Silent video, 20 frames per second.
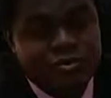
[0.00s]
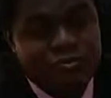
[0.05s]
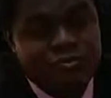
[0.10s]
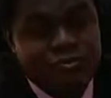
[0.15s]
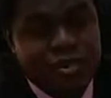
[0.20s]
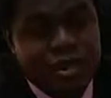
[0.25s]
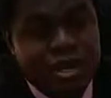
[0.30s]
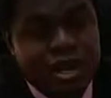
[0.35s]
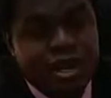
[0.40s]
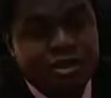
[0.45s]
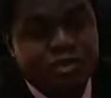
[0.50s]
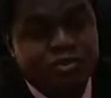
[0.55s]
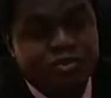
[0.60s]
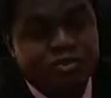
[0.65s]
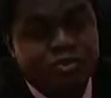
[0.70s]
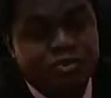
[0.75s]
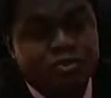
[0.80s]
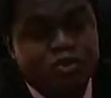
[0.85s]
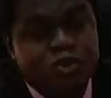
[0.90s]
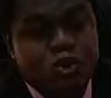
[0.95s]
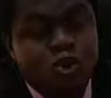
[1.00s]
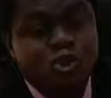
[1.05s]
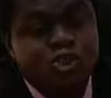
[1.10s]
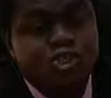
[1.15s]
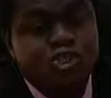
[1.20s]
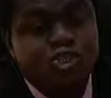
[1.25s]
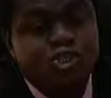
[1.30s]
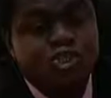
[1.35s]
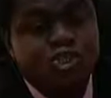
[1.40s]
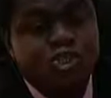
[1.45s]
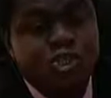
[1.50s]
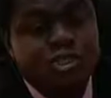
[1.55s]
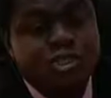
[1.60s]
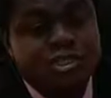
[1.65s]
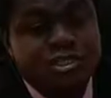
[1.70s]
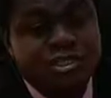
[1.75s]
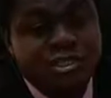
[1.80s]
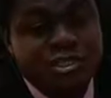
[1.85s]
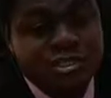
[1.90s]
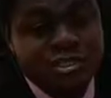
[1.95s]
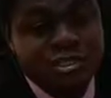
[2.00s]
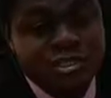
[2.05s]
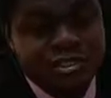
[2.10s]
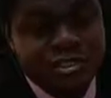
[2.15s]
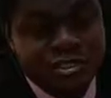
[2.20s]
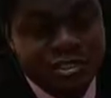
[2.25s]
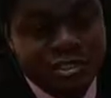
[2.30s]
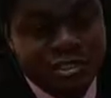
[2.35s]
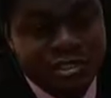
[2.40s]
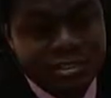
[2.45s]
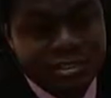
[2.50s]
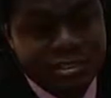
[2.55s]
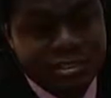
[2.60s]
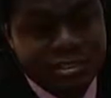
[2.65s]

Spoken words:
We realize also Turkish citizens